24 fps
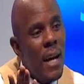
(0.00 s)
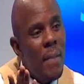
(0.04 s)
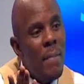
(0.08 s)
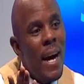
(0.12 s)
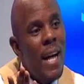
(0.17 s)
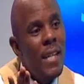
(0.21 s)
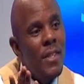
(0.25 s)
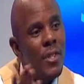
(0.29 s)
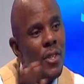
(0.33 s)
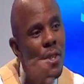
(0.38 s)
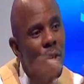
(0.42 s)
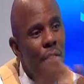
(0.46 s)

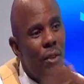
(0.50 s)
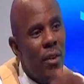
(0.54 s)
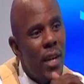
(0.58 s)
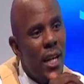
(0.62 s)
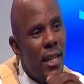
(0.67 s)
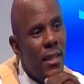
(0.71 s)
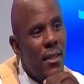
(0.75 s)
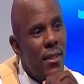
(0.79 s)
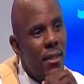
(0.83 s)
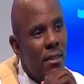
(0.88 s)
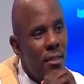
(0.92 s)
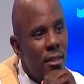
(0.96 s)
milestone,
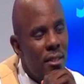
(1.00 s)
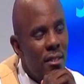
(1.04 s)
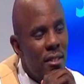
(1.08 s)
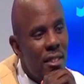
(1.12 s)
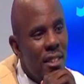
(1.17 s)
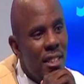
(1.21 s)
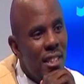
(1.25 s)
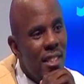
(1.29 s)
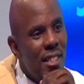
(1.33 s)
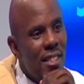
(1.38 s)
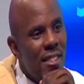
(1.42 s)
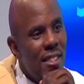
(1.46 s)
right?
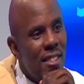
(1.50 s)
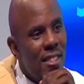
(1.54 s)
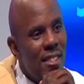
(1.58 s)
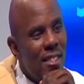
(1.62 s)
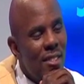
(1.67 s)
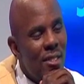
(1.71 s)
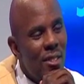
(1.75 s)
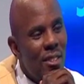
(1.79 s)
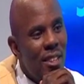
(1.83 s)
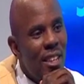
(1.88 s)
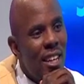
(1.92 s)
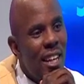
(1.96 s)
It's
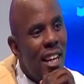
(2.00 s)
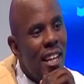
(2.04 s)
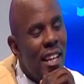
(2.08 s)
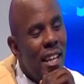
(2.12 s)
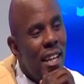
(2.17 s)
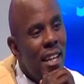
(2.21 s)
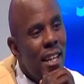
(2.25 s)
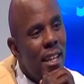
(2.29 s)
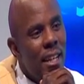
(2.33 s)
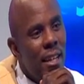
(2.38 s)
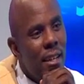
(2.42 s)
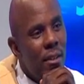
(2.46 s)
a
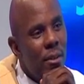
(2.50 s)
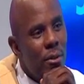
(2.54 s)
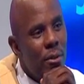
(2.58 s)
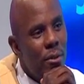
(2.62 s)
year now.